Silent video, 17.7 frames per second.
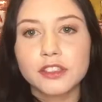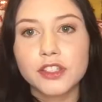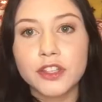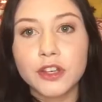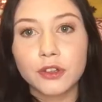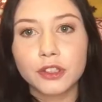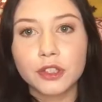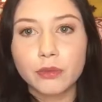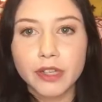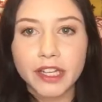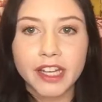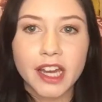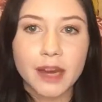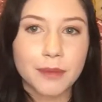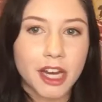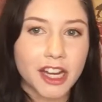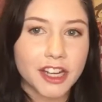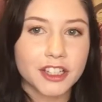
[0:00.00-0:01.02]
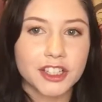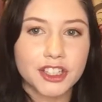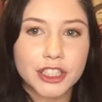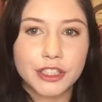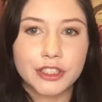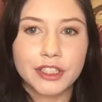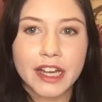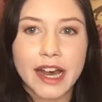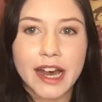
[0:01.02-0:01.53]
So the only wig I'm not going to show
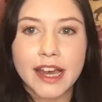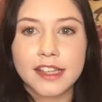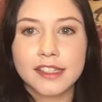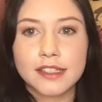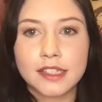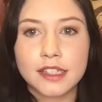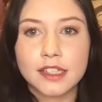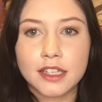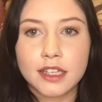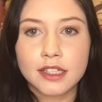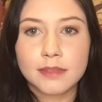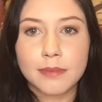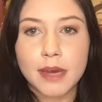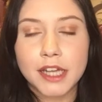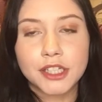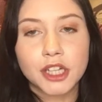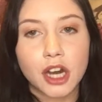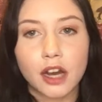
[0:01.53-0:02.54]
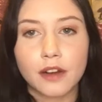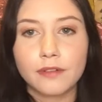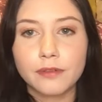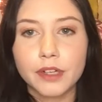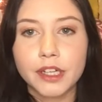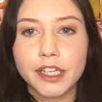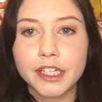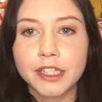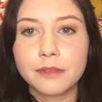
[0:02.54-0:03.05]
you guys is my Toph
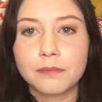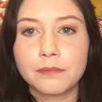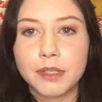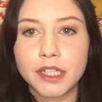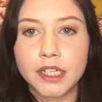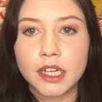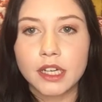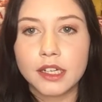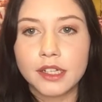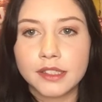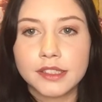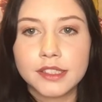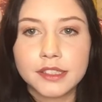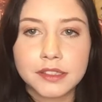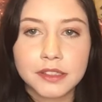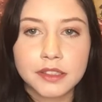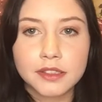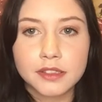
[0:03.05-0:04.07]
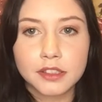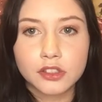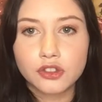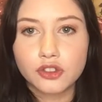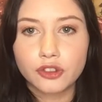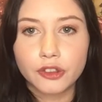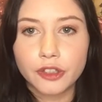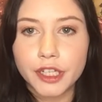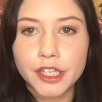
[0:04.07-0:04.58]
wig because it's
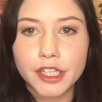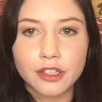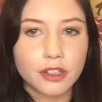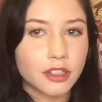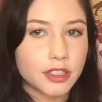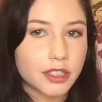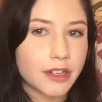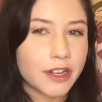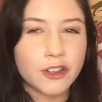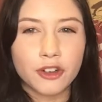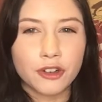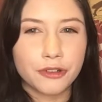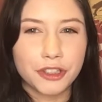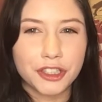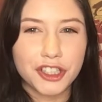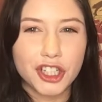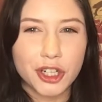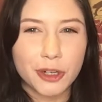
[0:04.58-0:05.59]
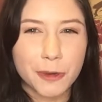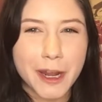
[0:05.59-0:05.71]
destroyed and also I don't really know